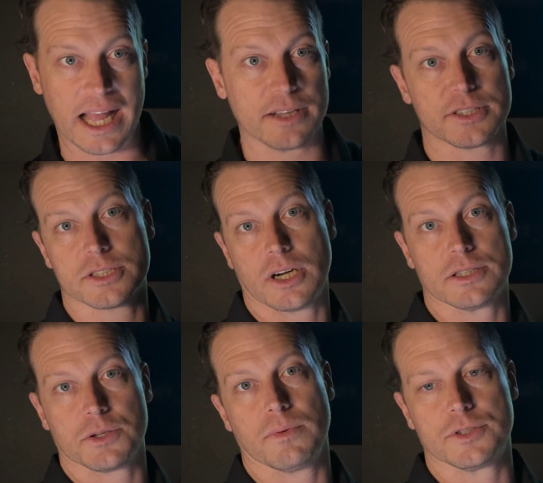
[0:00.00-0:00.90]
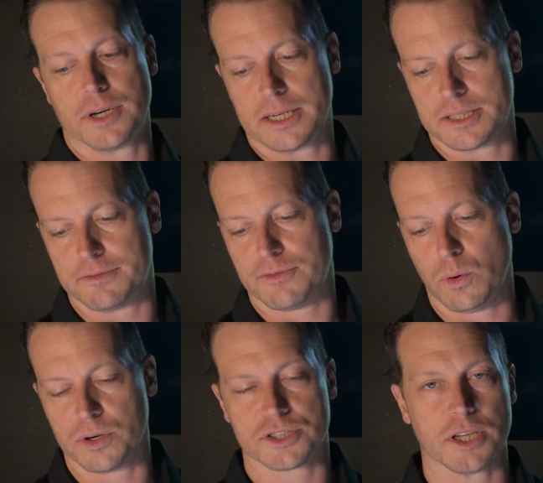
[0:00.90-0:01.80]
out to start to redirect it
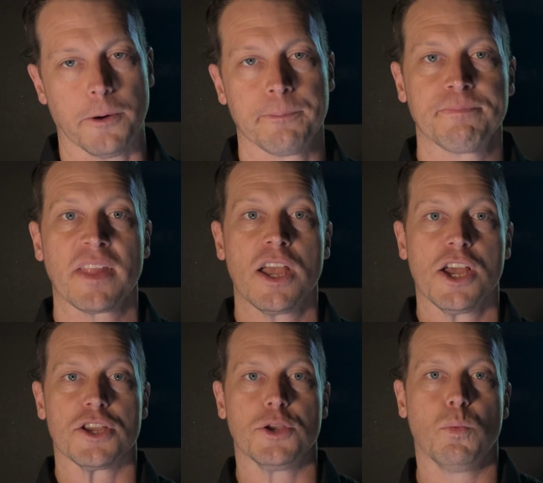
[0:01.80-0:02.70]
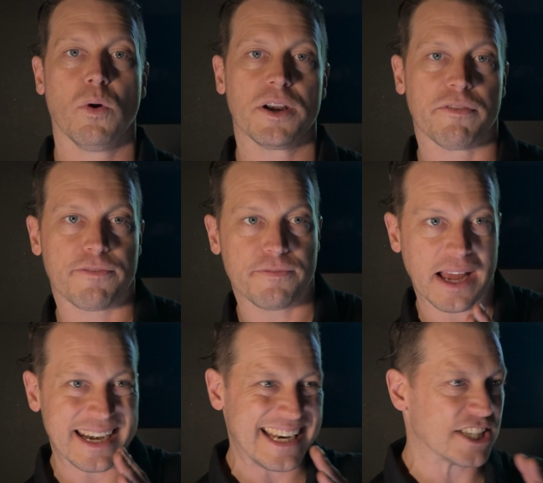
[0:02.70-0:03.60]
forward. So you want to
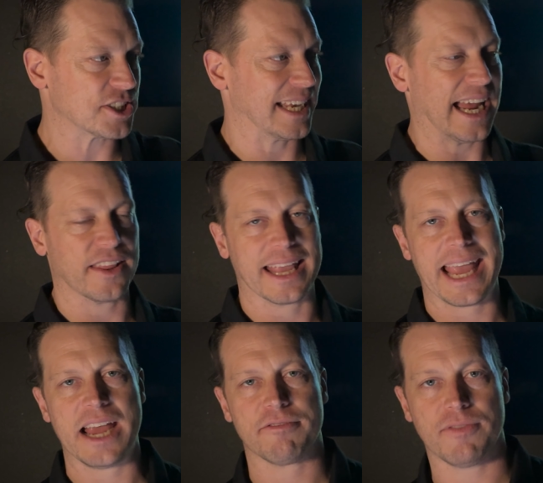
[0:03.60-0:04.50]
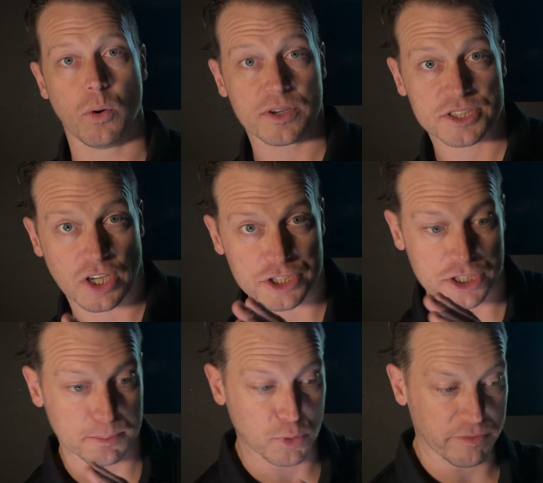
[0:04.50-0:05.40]
initially out of the gate focus on
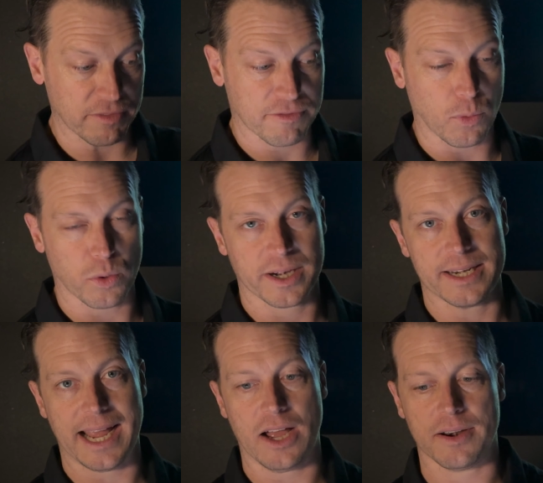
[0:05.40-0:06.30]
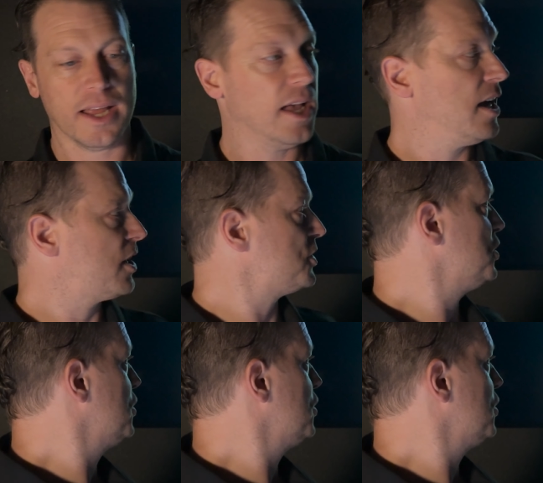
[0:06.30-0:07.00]
just moving forward and down because you